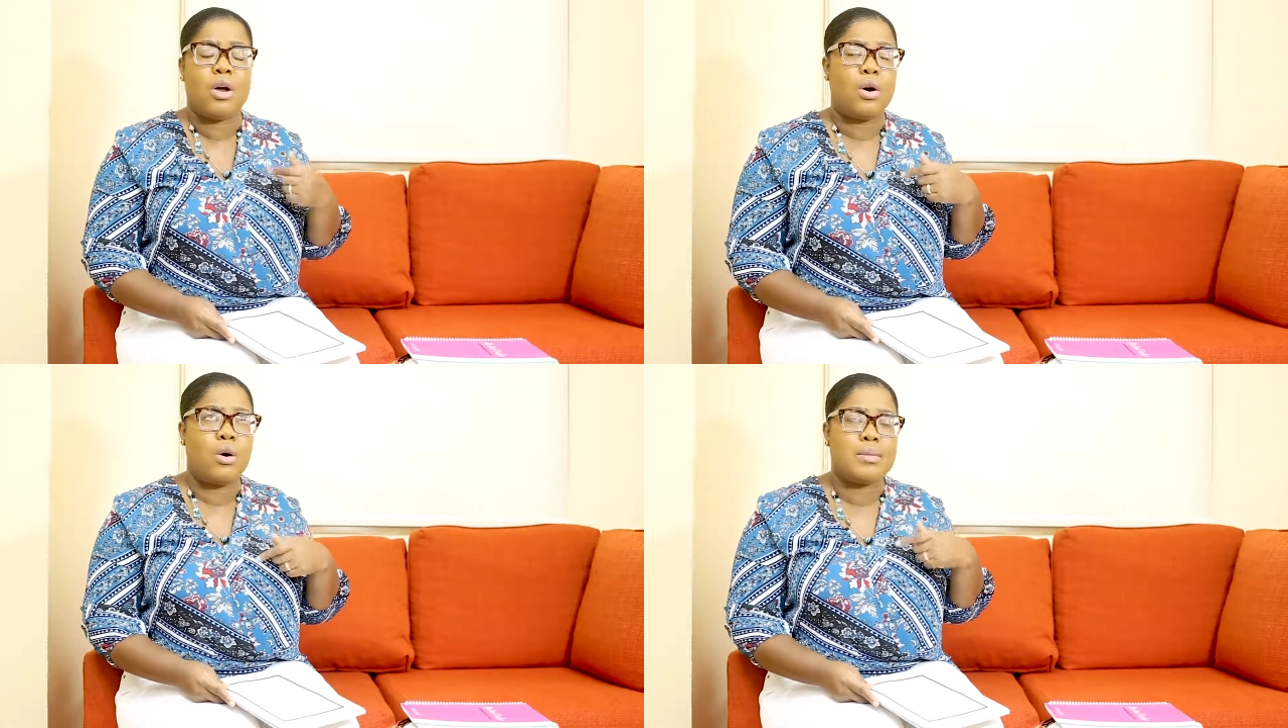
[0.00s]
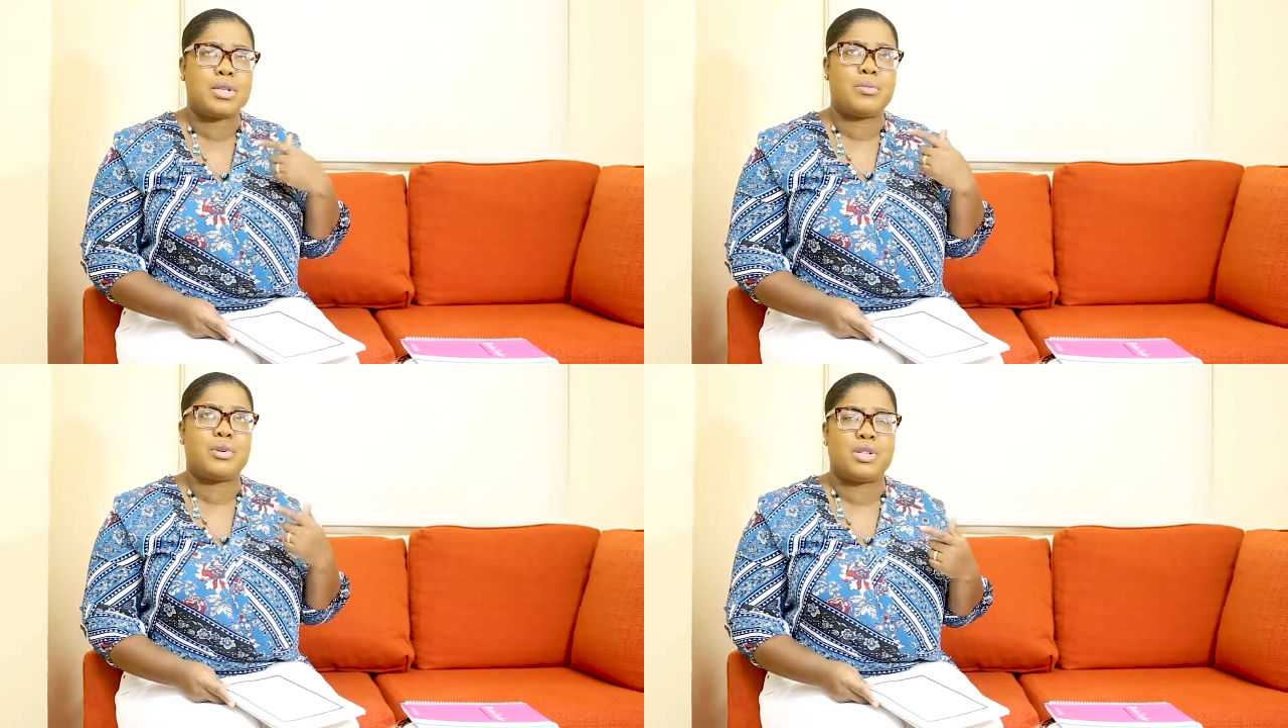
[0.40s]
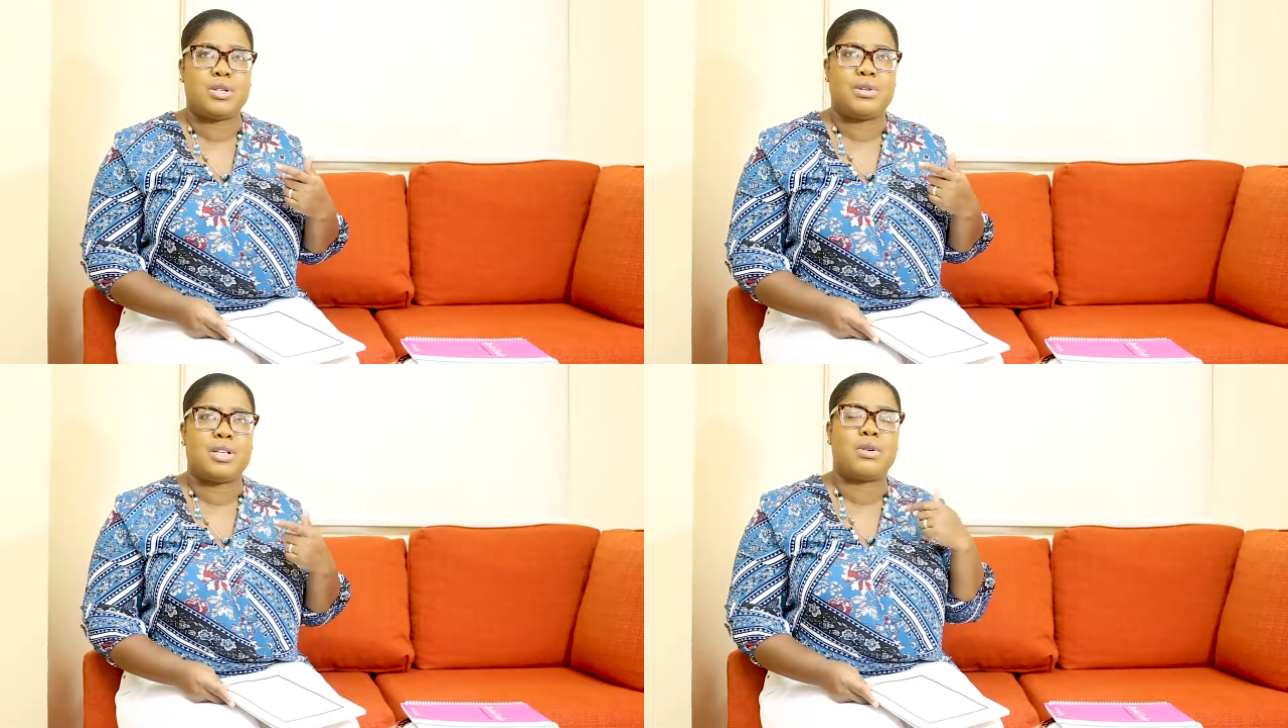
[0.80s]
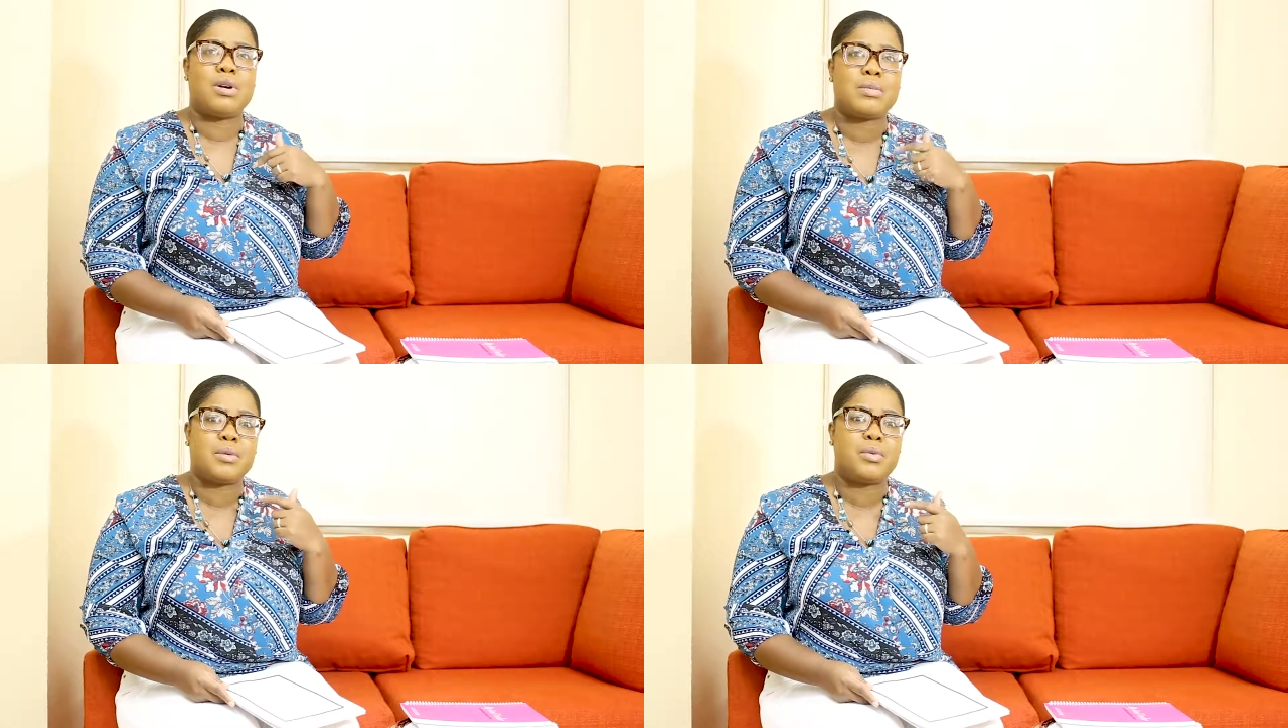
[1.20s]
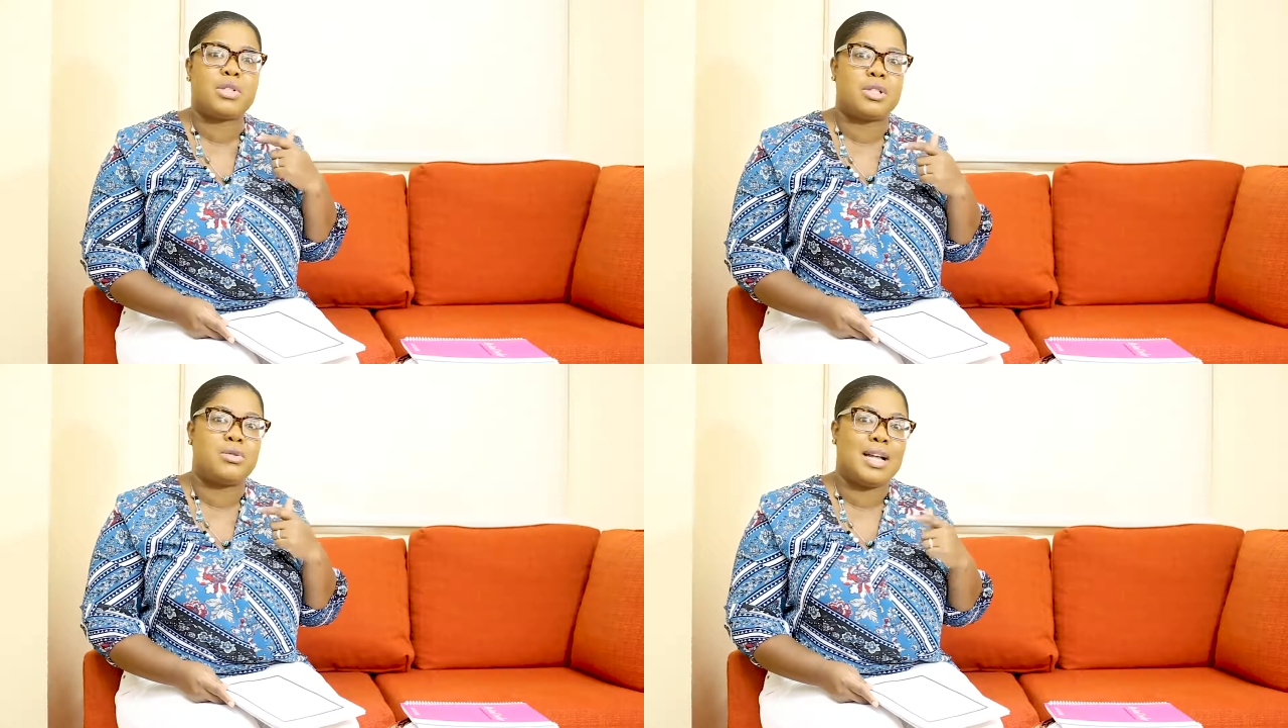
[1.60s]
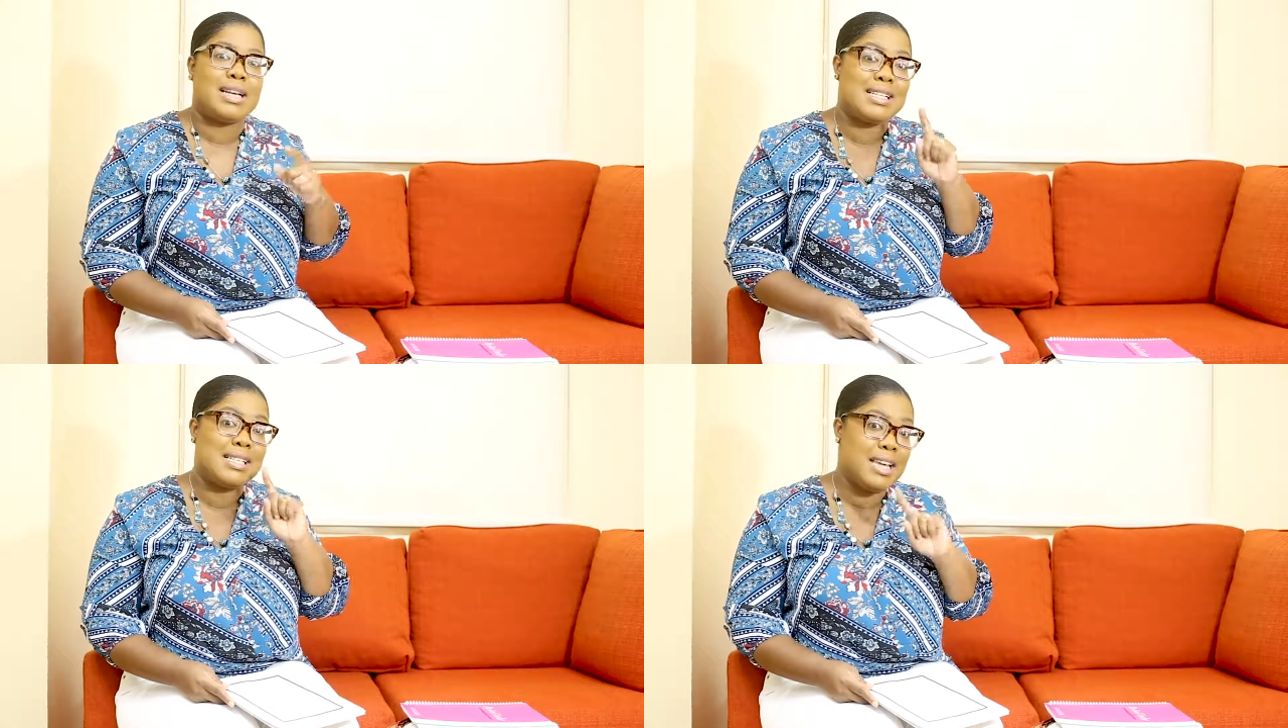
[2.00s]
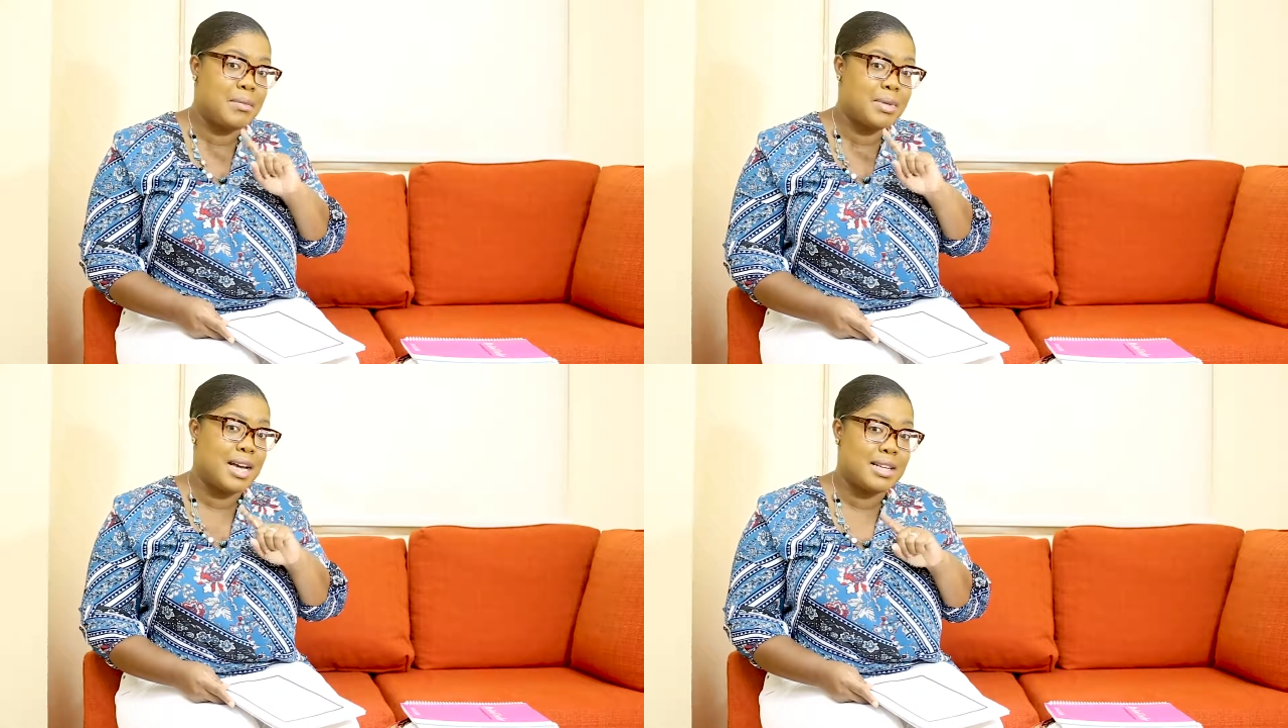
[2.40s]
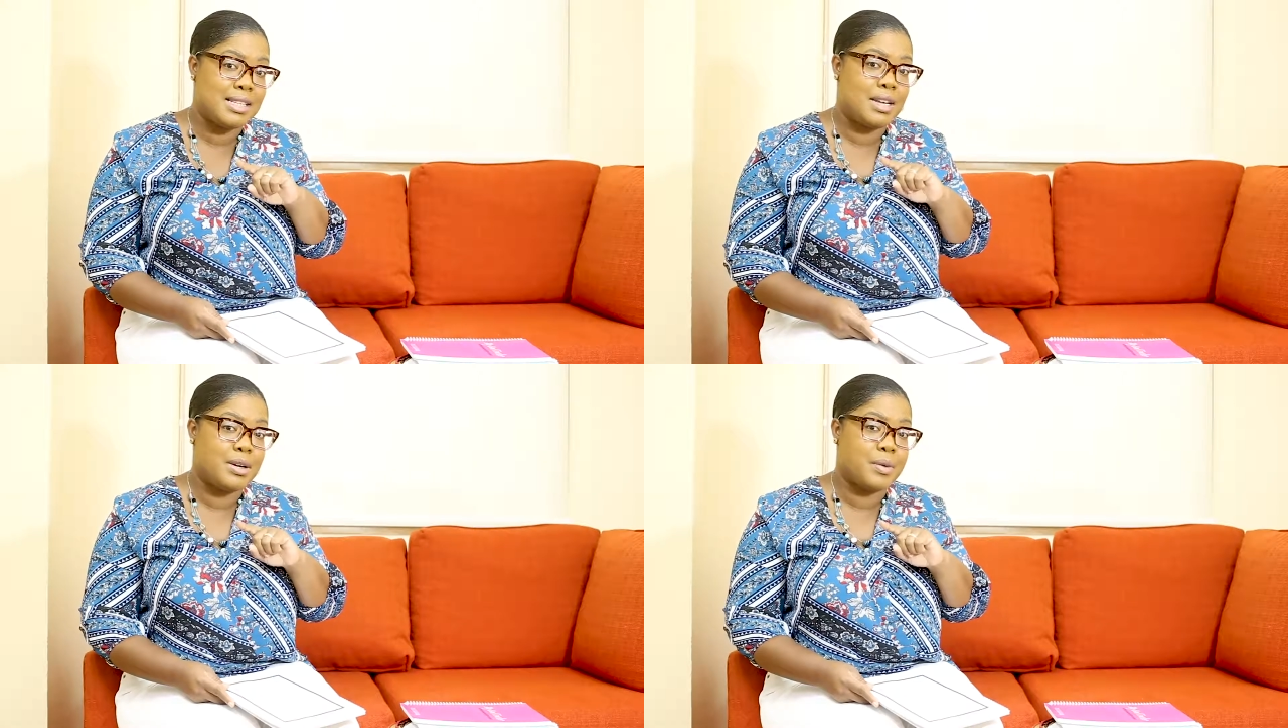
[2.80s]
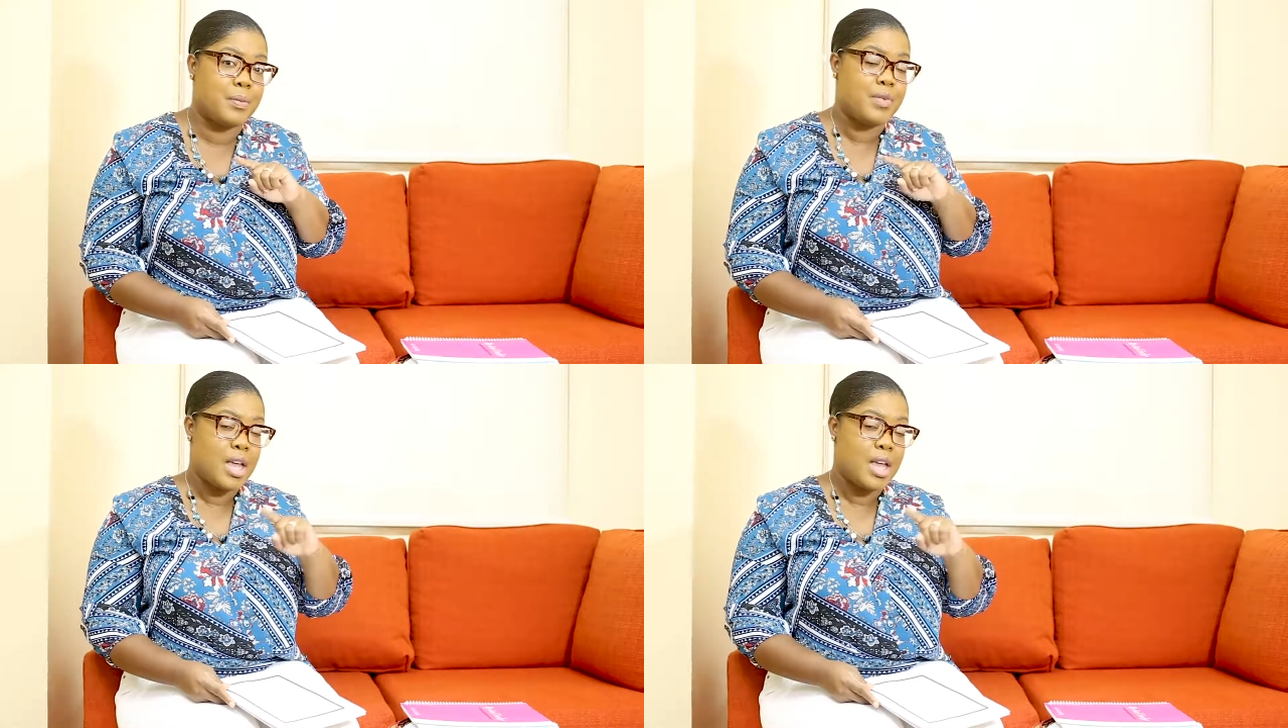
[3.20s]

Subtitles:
Oh, I'm supposed to do this. Oh, I'm supposed to do that. The same task, you know.